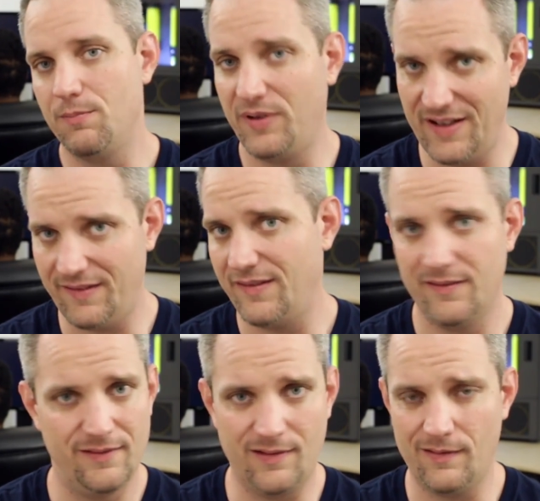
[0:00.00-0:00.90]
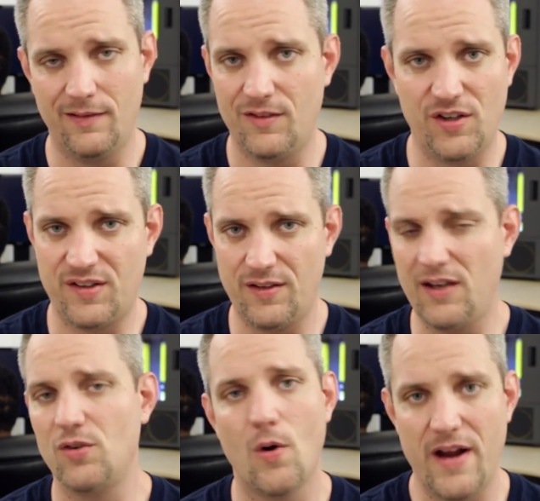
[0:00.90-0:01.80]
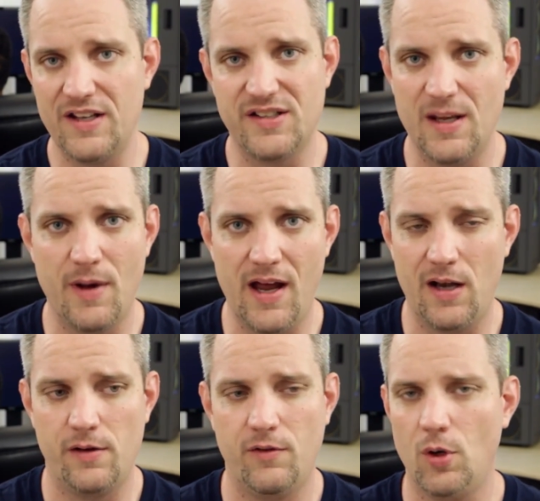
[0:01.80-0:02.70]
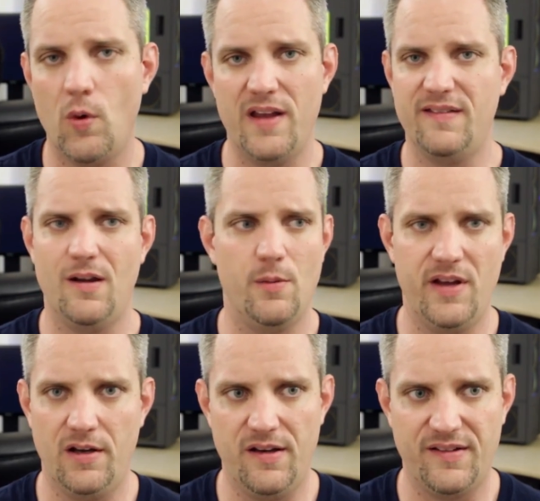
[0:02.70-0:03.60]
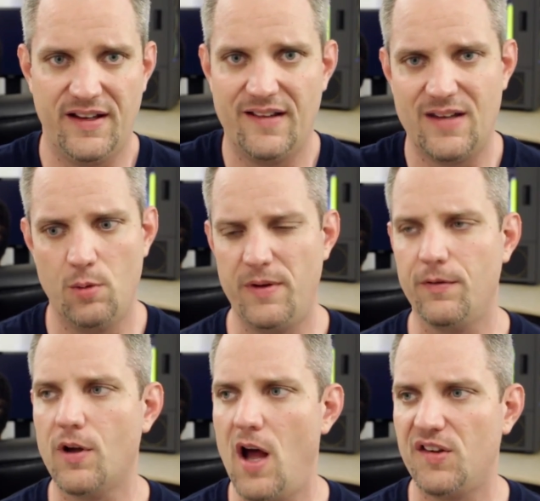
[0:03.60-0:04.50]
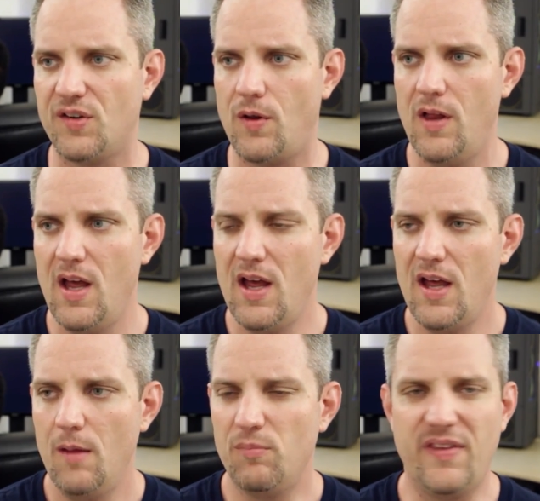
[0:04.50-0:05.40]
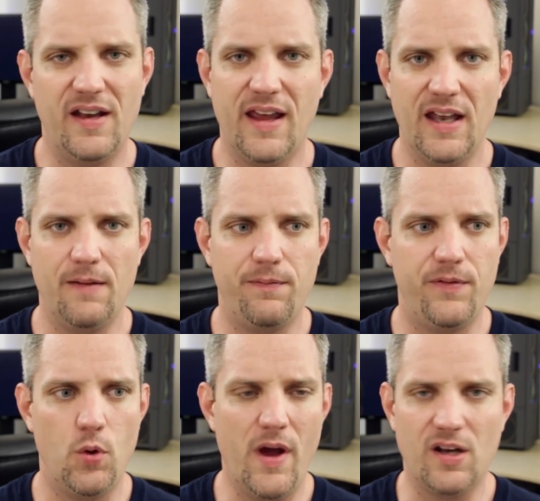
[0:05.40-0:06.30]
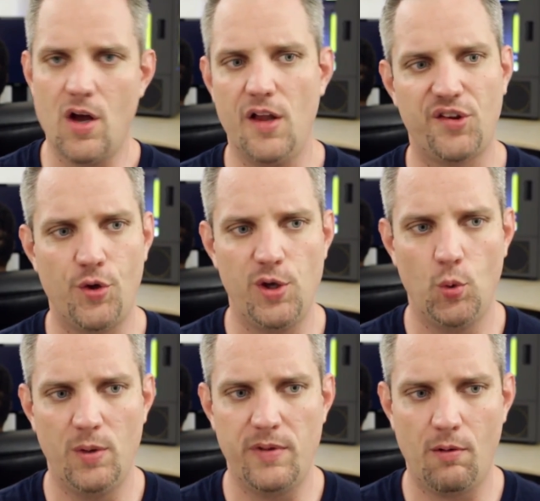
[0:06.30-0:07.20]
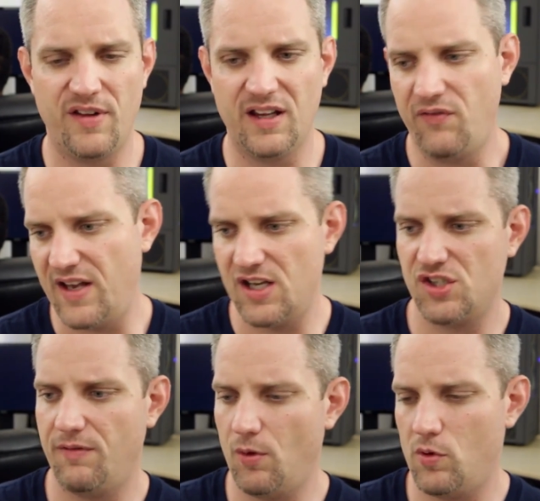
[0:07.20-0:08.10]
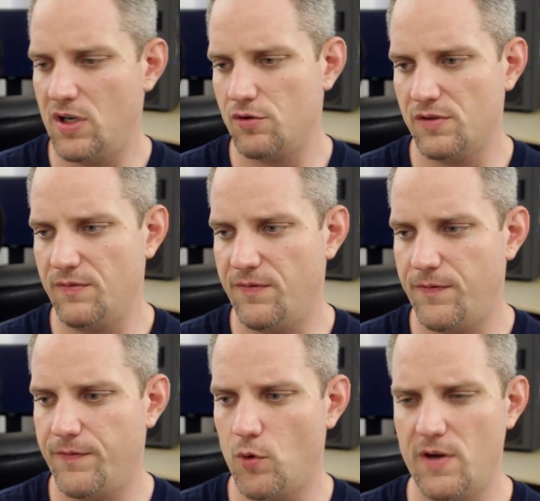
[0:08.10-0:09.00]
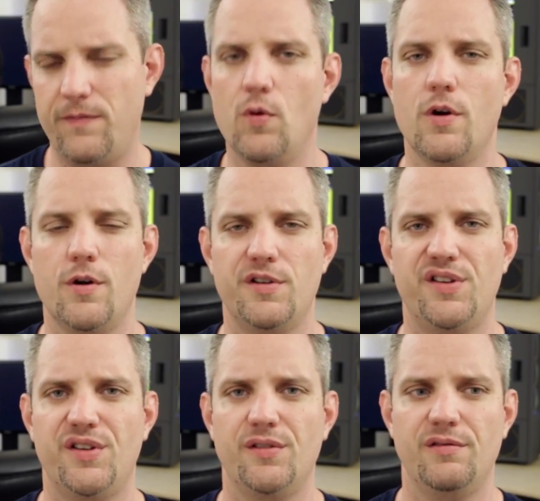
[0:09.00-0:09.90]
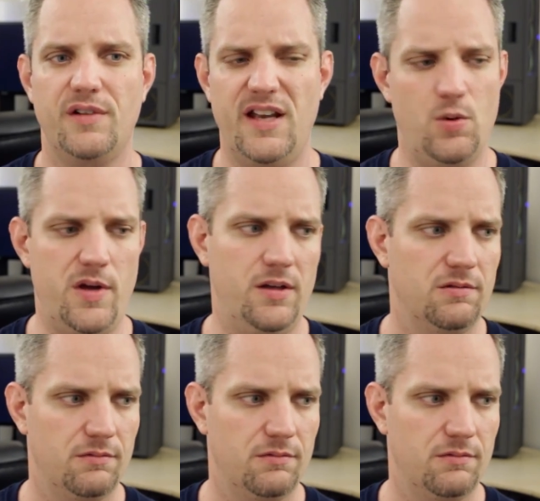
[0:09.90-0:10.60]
please don't just ignore HDMI. I don't even know why it's there, to be honest. I guess that would be for console. But then again, if you had a console, you wouldn't be able to take advantage of the 144 Hertz anyway.